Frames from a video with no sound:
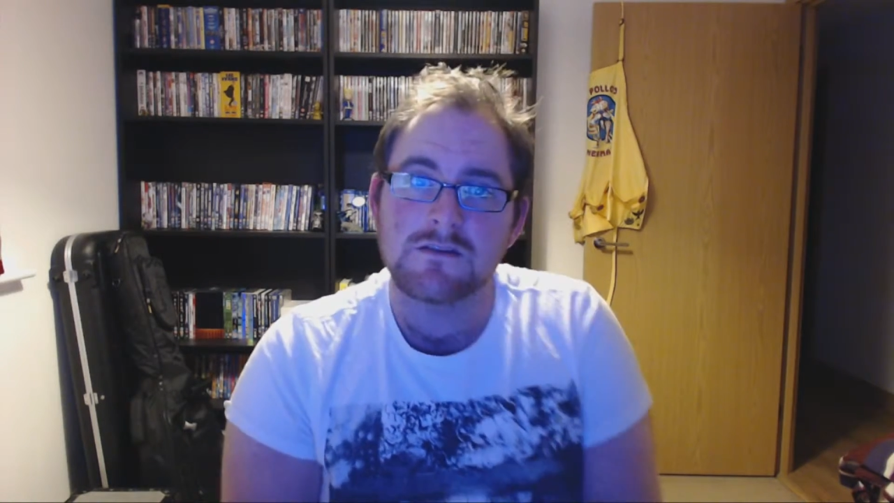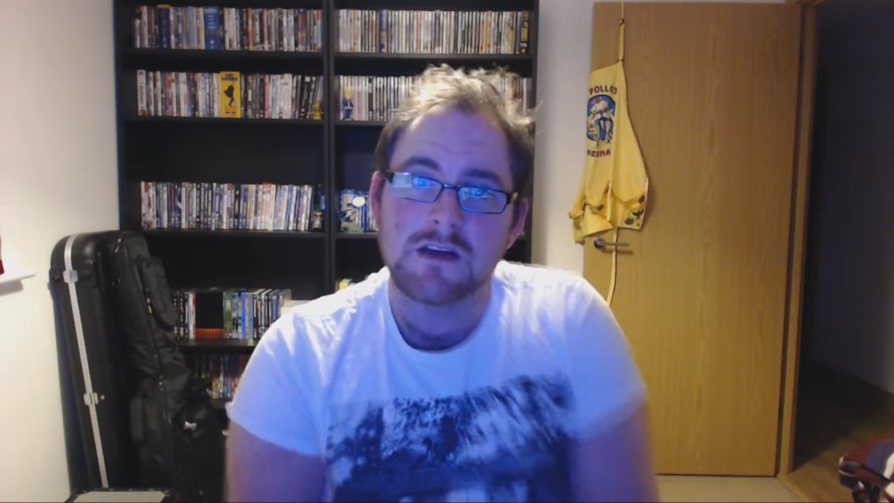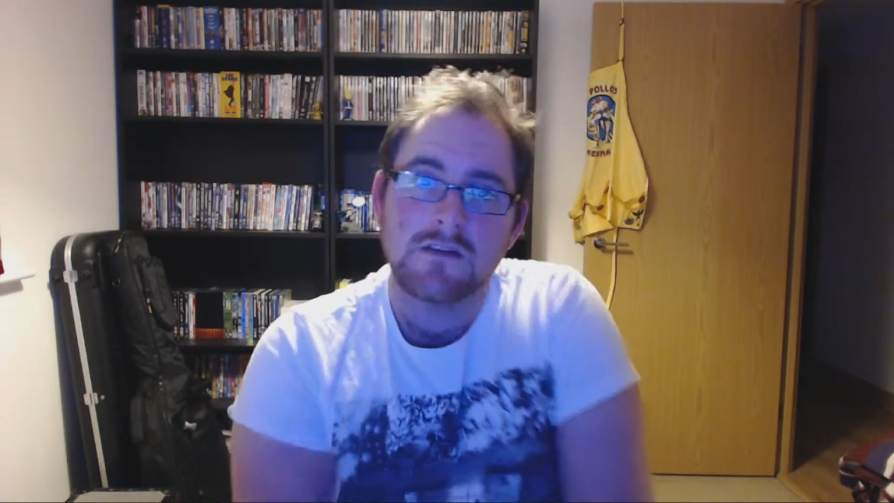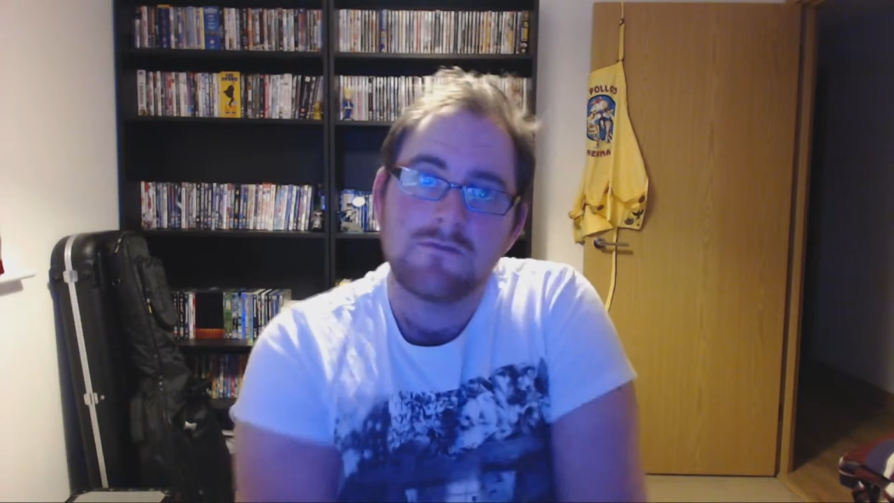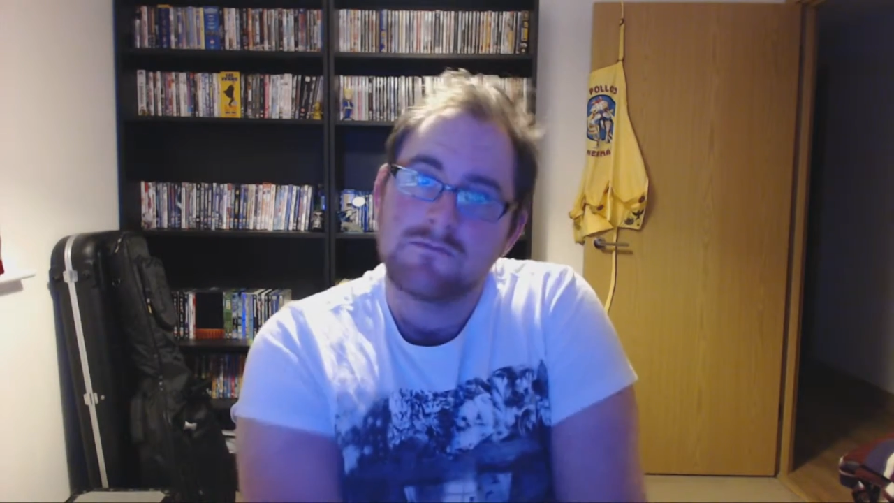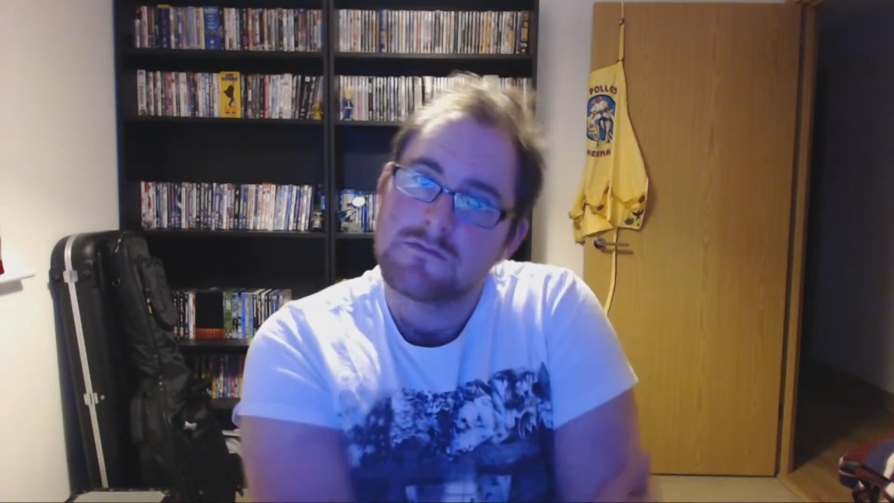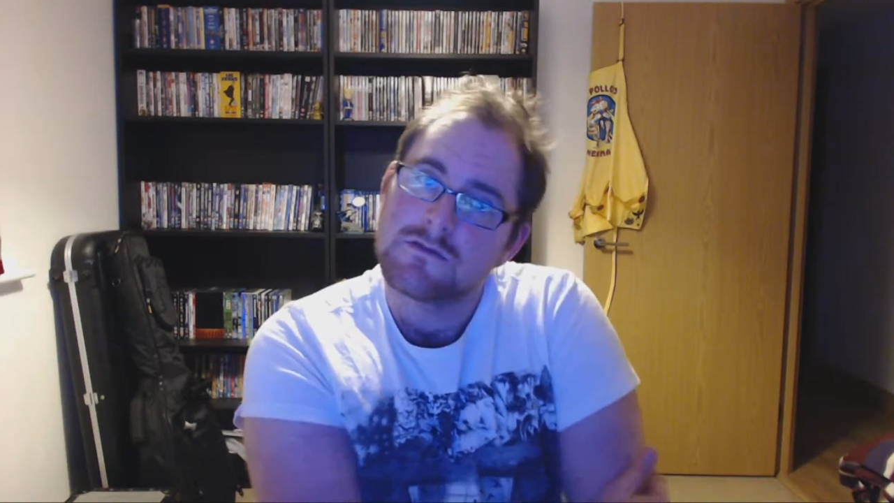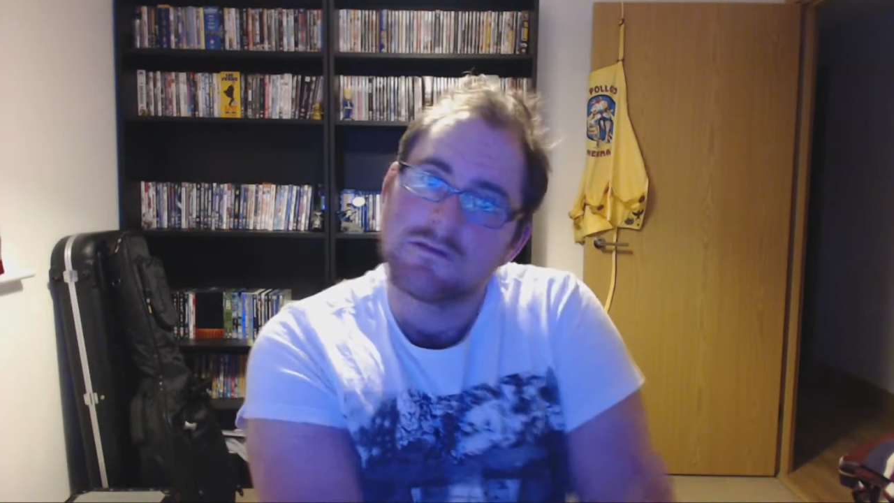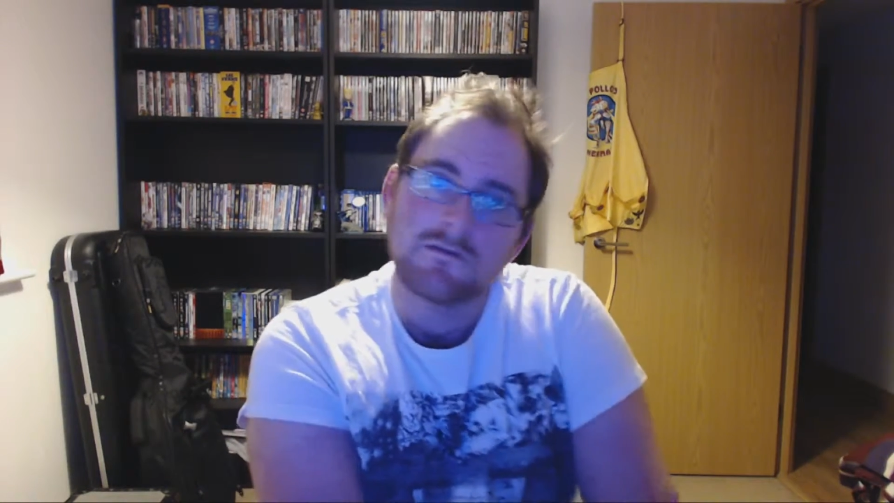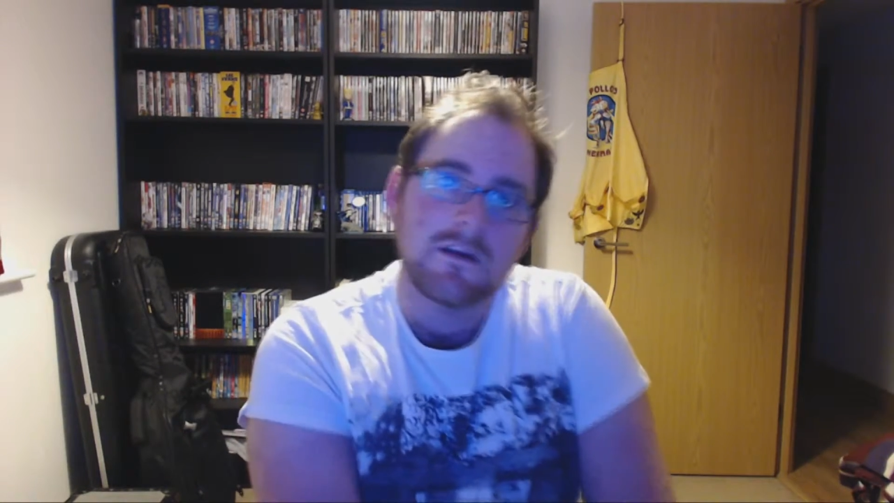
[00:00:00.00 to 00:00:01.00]
channel,
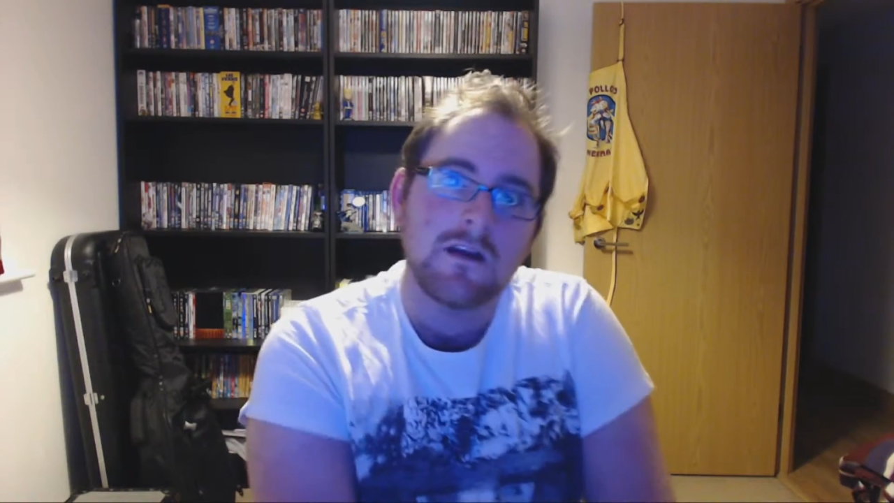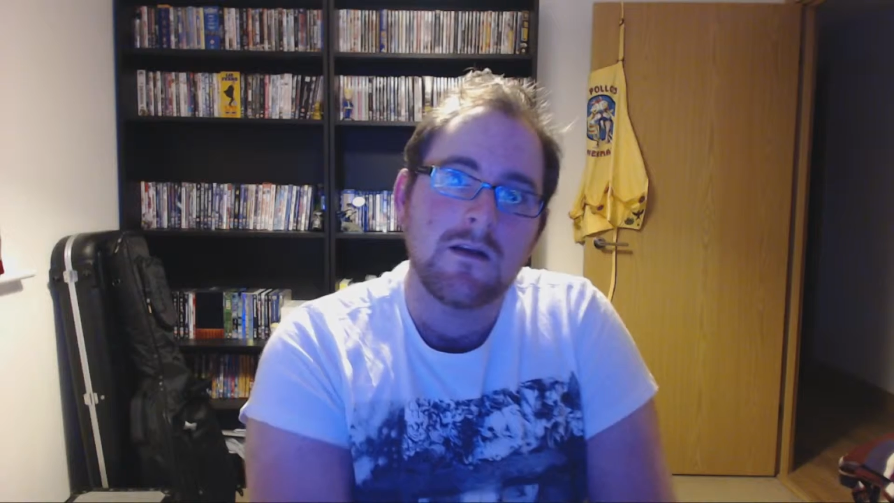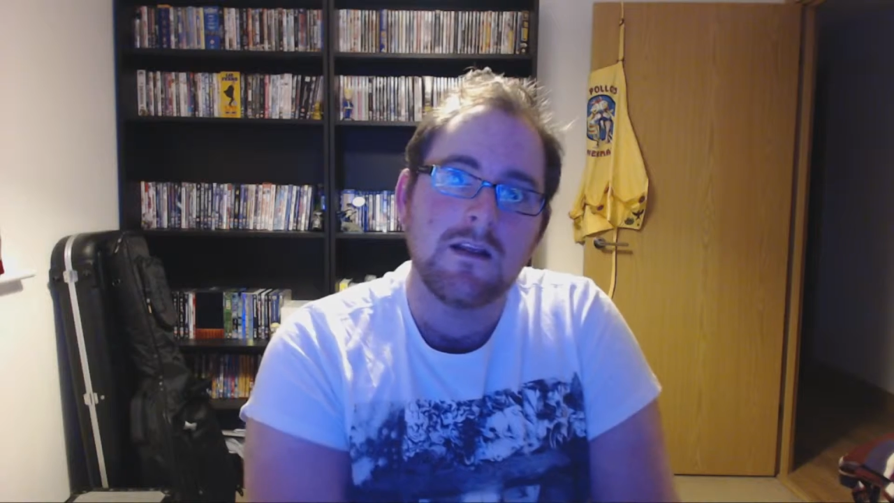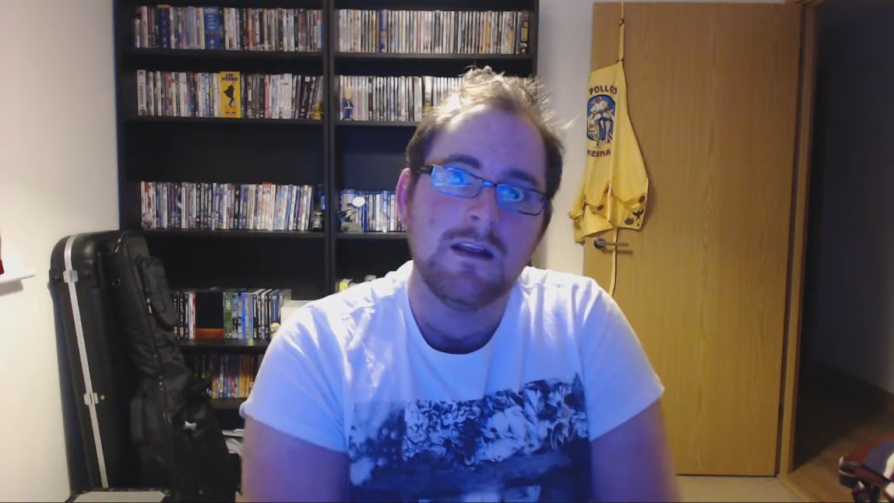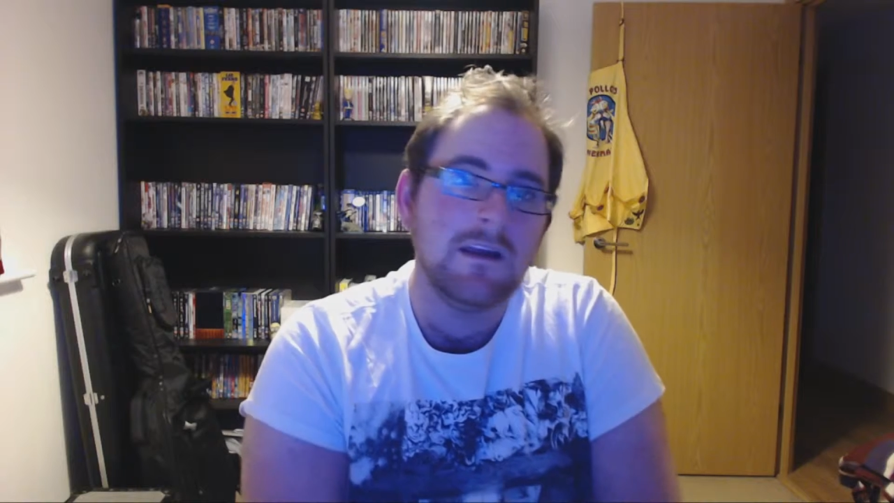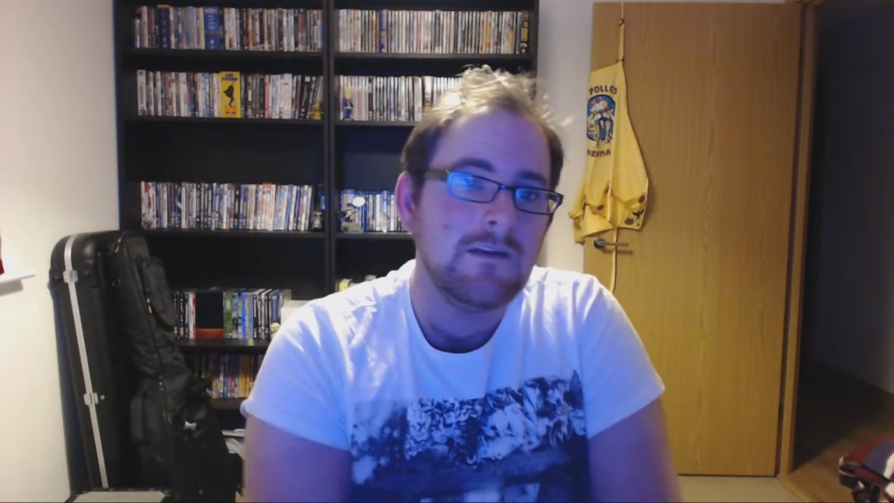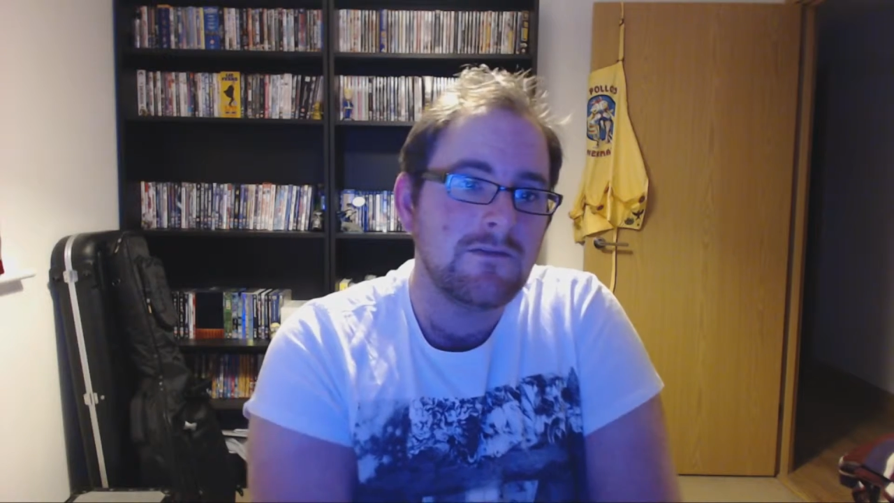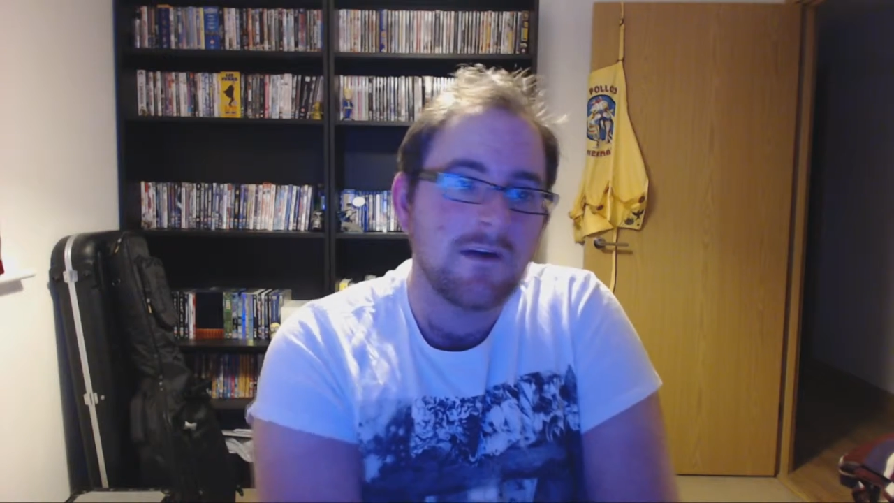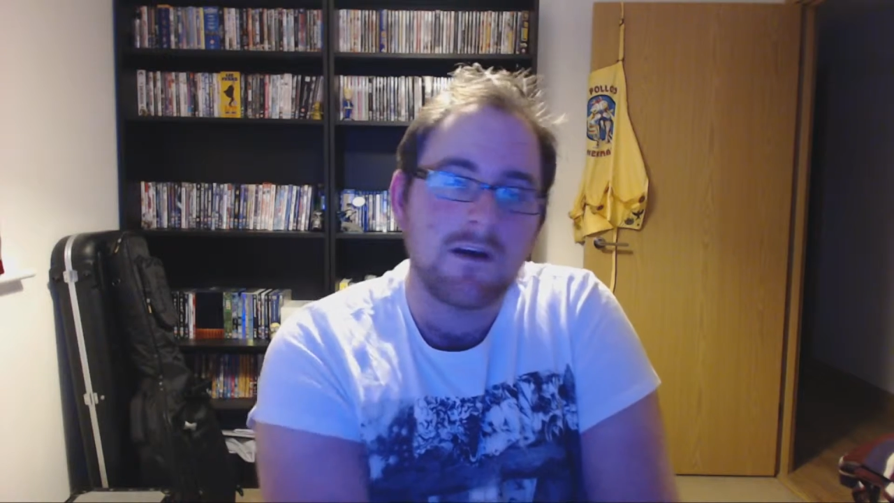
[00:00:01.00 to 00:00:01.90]
just leave